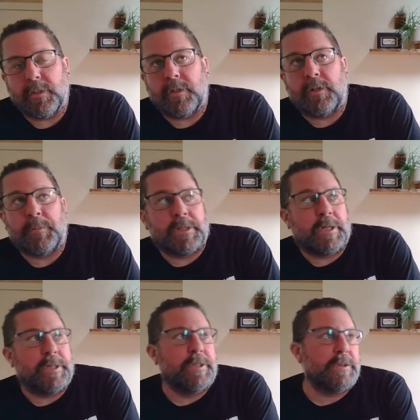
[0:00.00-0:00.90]
Oh, my
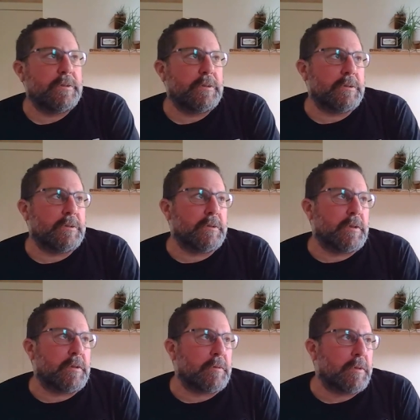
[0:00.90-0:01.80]
God. The,
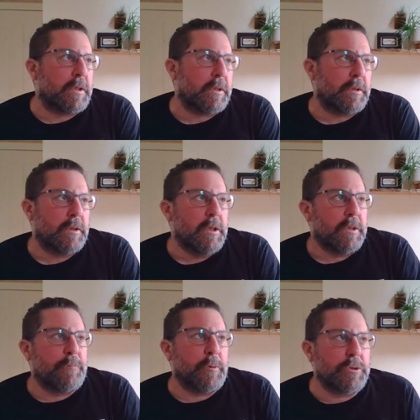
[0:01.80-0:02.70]

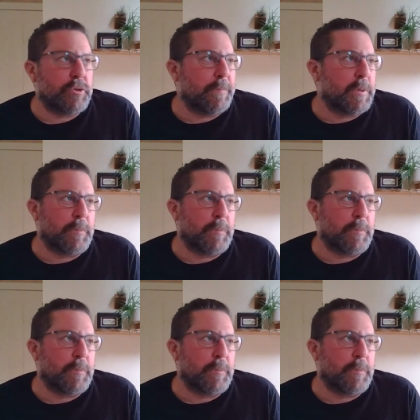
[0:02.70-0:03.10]
the first trip to